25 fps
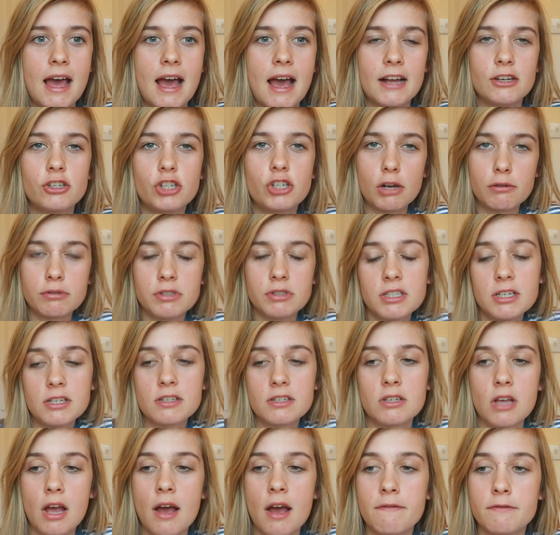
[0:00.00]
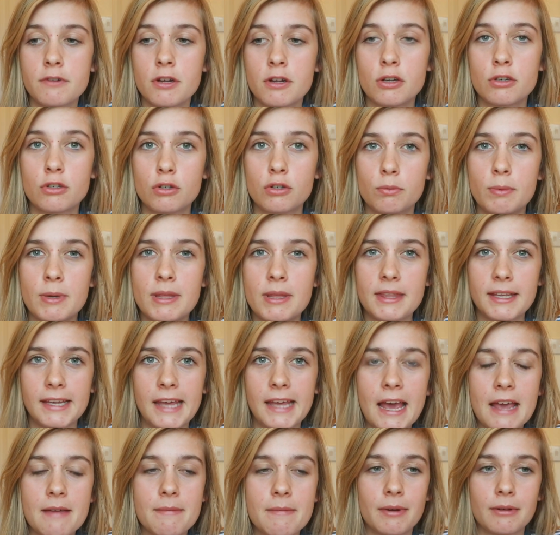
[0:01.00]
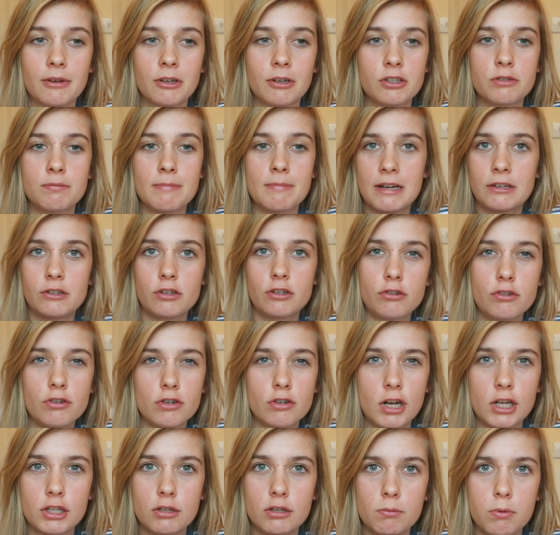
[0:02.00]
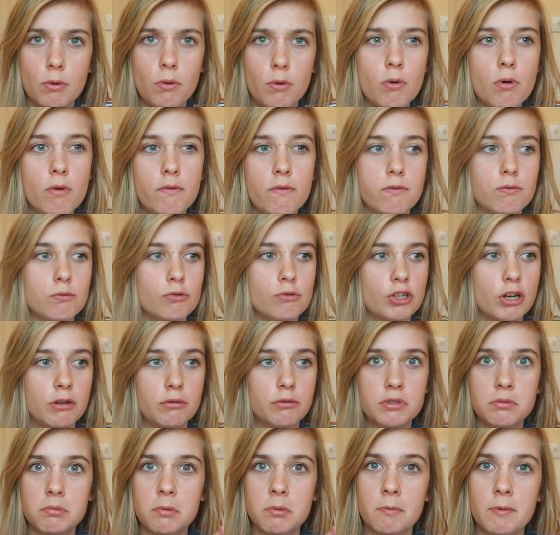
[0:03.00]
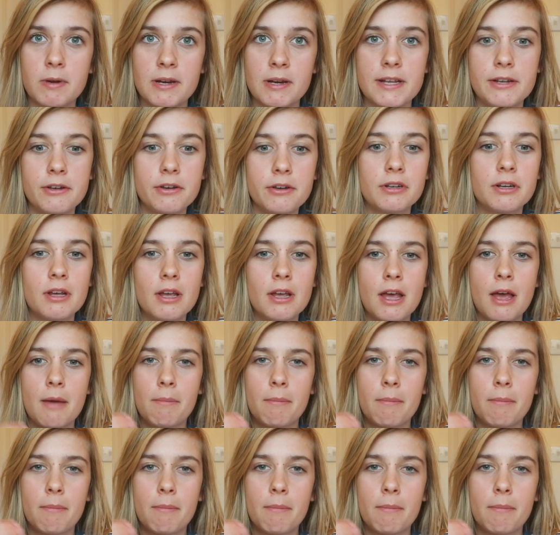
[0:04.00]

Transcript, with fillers: And Chelsea deserved to win the game because Manchester United were awful. Chelsea were really good.